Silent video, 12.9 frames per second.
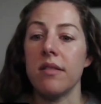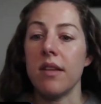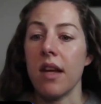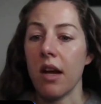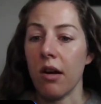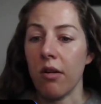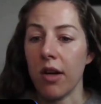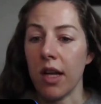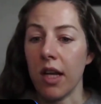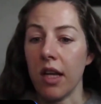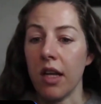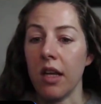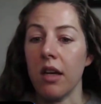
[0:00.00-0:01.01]

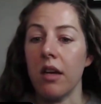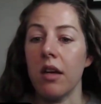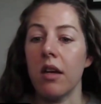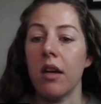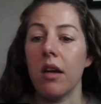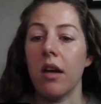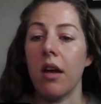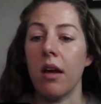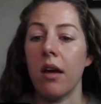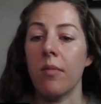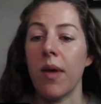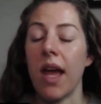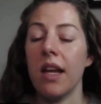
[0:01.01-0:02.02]
Dairy,
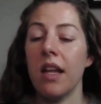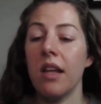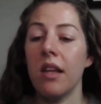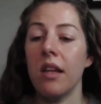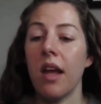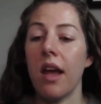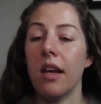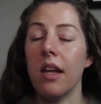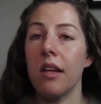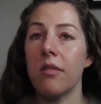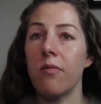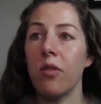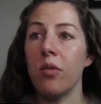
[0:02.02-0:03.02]

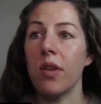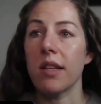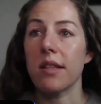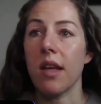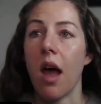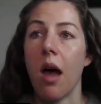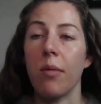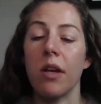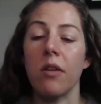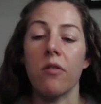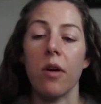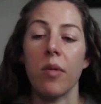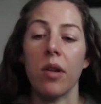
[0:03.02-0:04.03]
any food that's coming
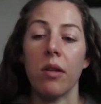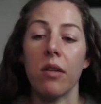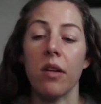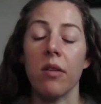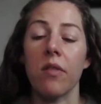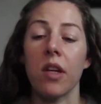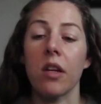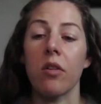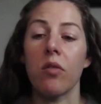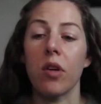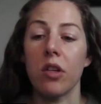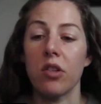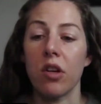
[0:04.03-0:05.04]
from a living
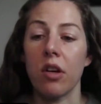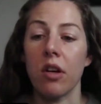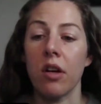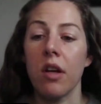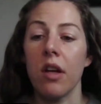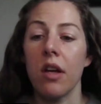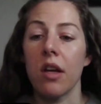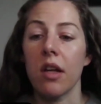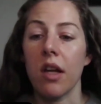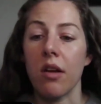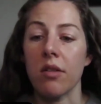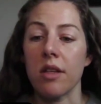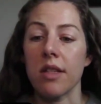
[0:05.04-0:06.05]
creature
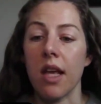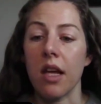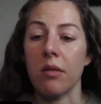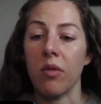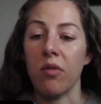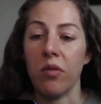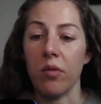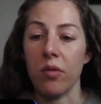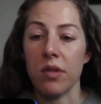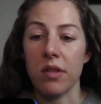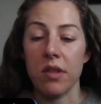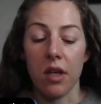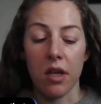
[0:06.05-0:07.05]
counts as animal
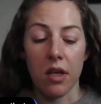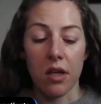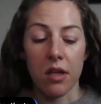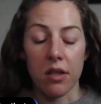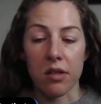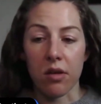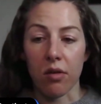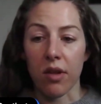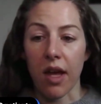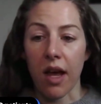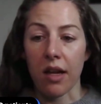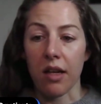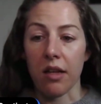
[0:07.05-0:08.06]
foods. So
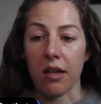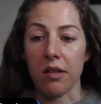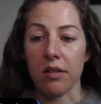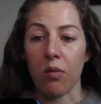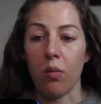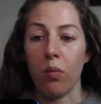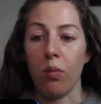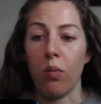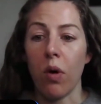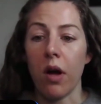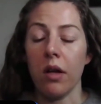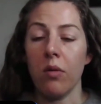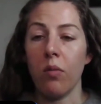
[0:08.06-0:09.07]
that is
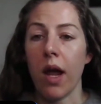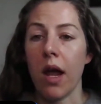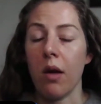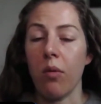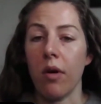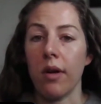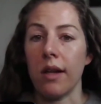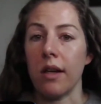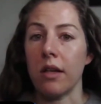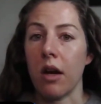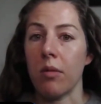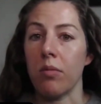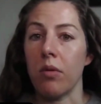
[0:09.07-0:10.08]
one way we're getting
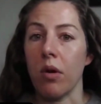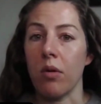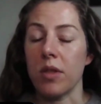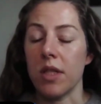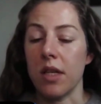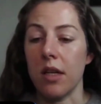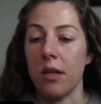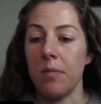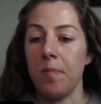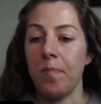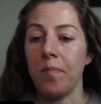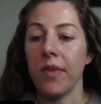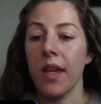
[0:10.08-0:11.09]
our
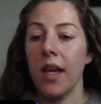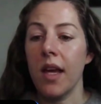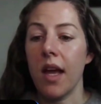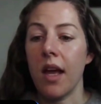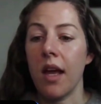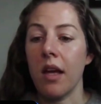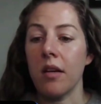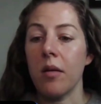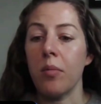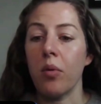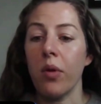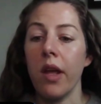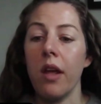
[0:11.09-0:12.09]
protein. And
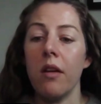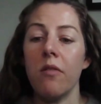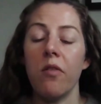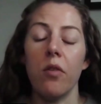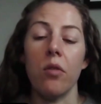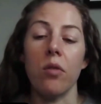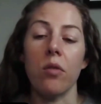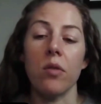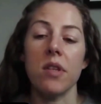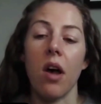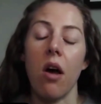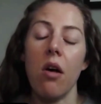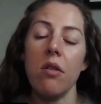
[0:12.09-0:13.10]
plant
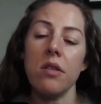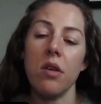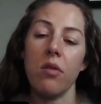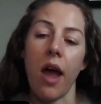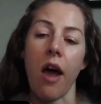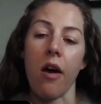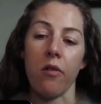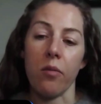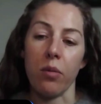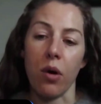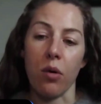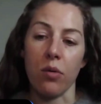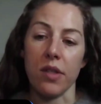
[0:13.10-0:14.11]
foods also have
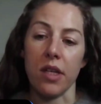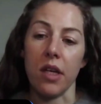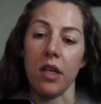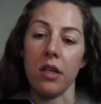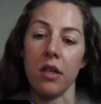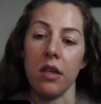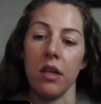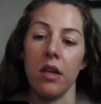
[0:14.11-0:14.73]
protein.